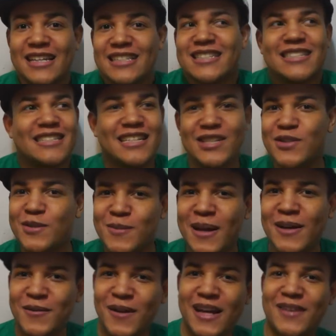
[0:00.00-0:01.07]
It's
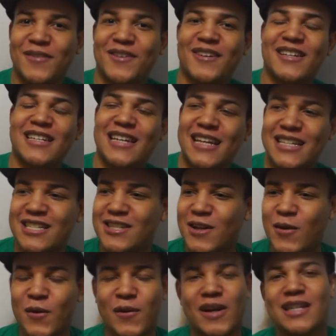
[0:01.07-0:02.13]
disrespectful, I feel. Like, it's
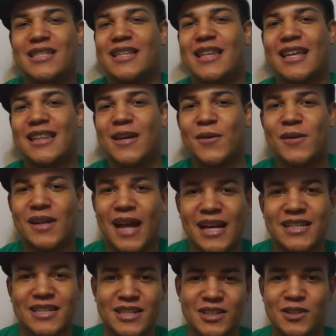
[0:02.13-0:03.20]
so crazy that they would
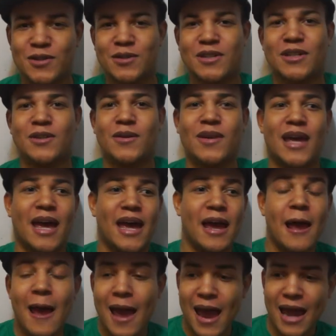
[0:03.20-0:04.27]
actually choose to do that.
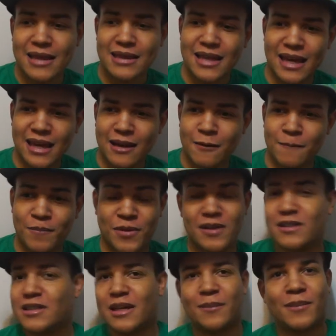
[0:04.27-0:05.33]
And then
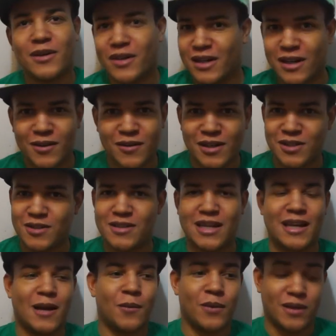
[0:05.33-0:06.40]
there's a million other issues
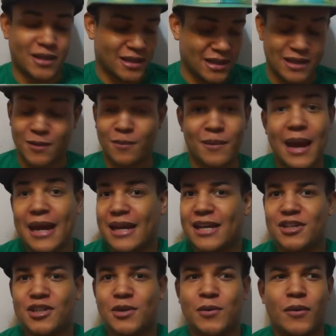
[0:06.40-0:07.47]
that come with it. And the main
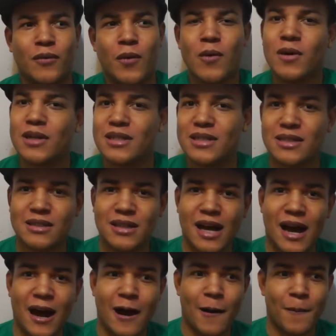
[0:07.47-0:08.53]
issue, of course,
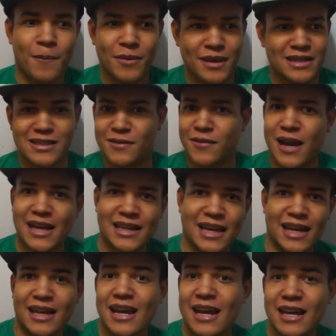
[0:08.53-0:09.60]
um, is the fact
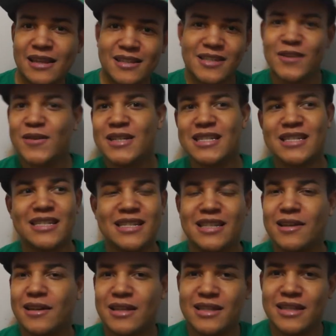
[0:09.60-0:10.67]
that the series
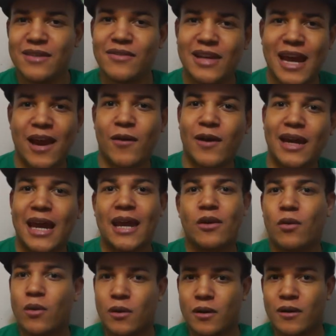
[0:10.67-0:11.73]
isn't, isn't even airing in
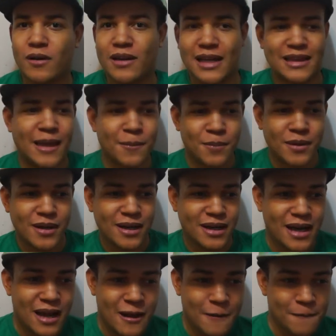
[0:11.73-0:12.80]
order. Like, they
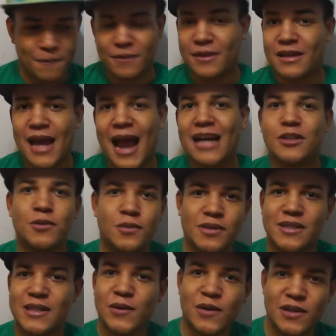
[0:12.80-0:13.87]
put the actual
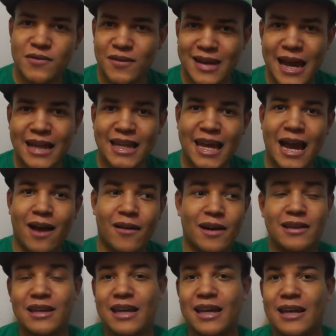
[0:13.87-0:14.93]
series finale out
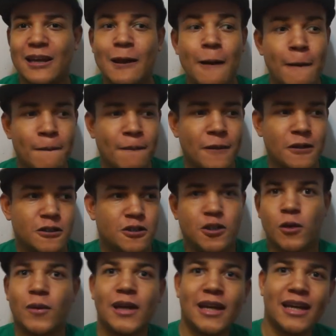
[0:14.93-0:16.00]
and then
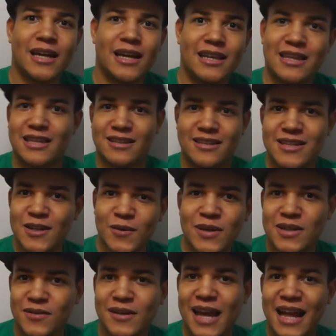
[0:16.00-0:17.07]
during the
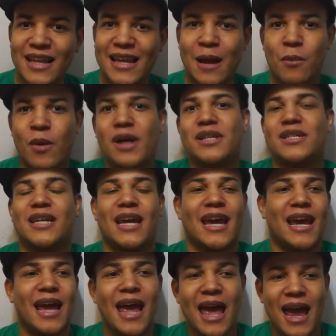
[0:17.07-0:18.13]
series finale, I'm watching
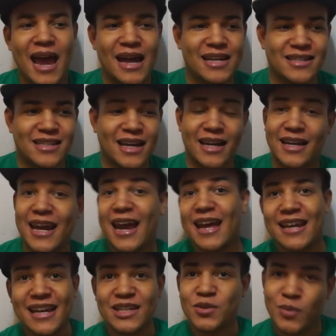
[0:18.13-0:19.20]
it, and it's like,
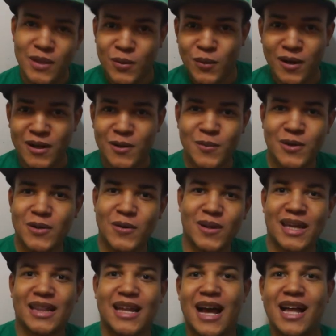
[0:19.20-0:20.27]
yeah, next week we're gonna be doing
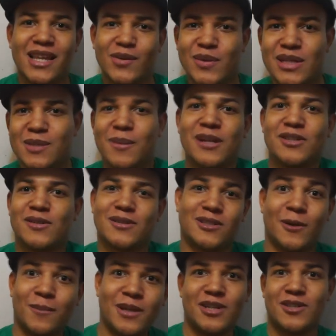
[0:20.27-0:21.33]
like the Halloween special,
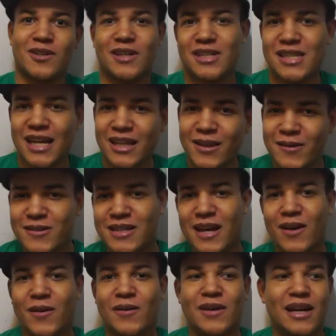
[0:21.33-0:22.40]
so be sure to check those
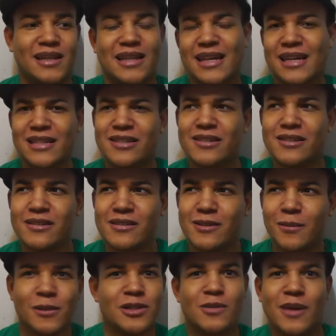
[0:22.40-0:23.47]
out. I think it's
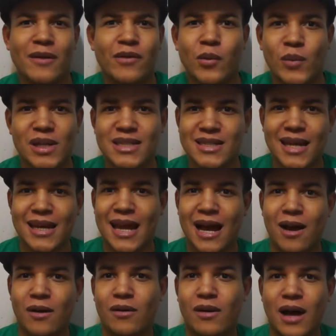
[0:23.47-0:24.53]
supposed to be every Wednesday
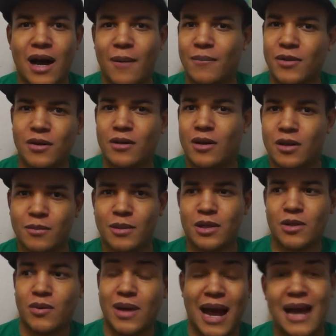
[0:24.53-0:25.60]
now. Um, they're gonna be
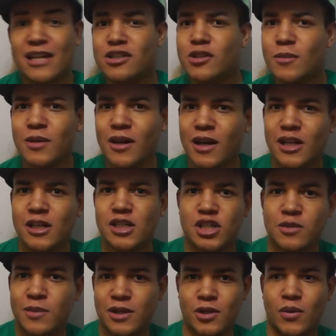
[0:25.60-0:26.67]
doing. I assume they're gonna
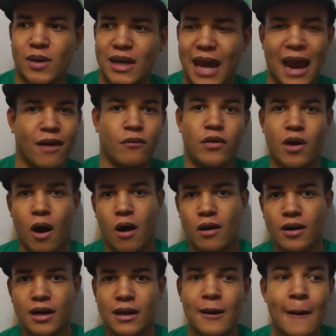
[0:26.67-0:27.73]
just be doing every
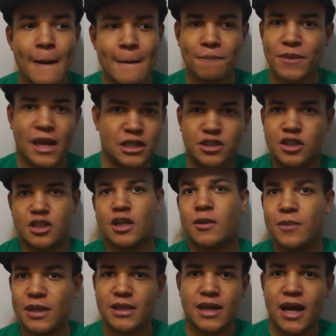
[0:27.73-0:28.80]
arc. It's just
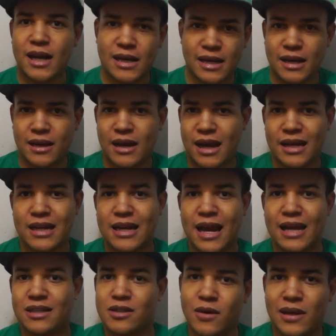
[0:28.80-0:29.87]
gonna be done in a
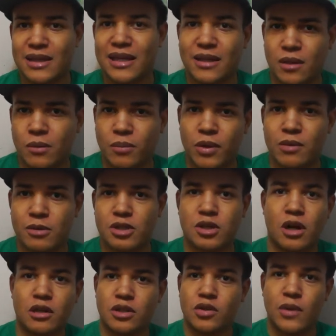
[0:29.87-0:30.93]
night. So I think they're pretty much
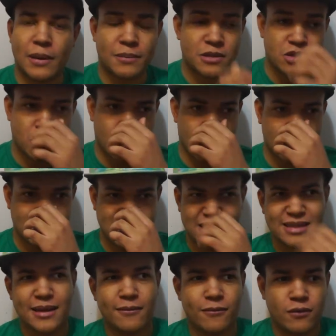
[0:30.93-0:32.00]
all two episode arcs,
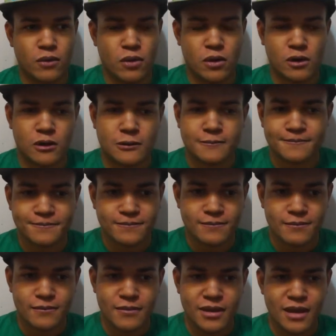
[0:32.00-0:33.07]
except for
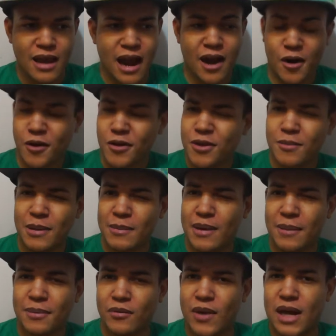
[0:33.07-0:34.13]
I heard the
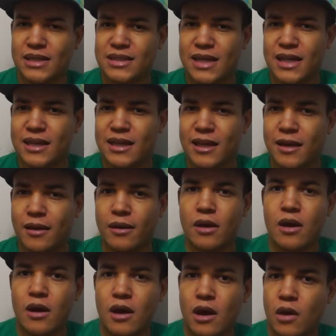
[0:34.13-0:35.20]
Bebop and Rocksteady thing
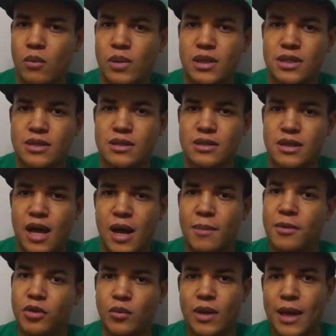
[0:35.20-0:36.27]
was um,
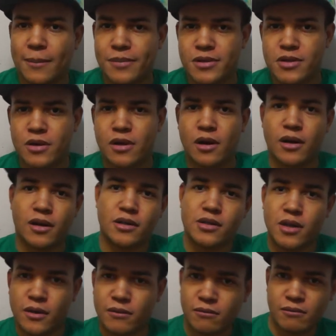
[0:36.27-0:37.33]
a three episode arc.
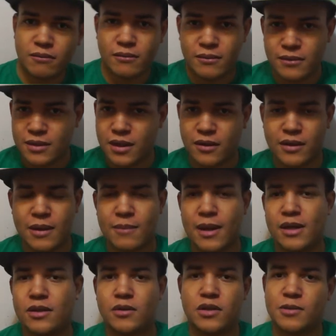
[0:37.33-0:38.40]
So you know they
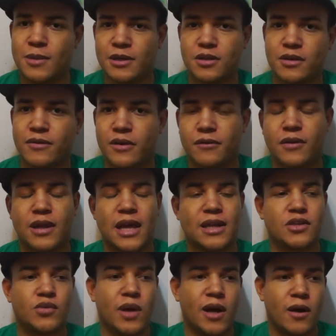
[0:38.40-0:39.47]
might do a special event for that
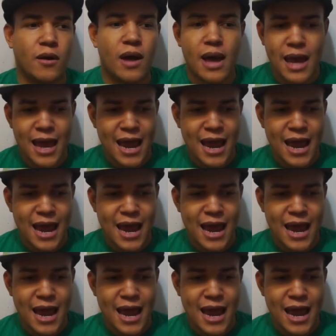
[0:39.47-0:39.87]
as well.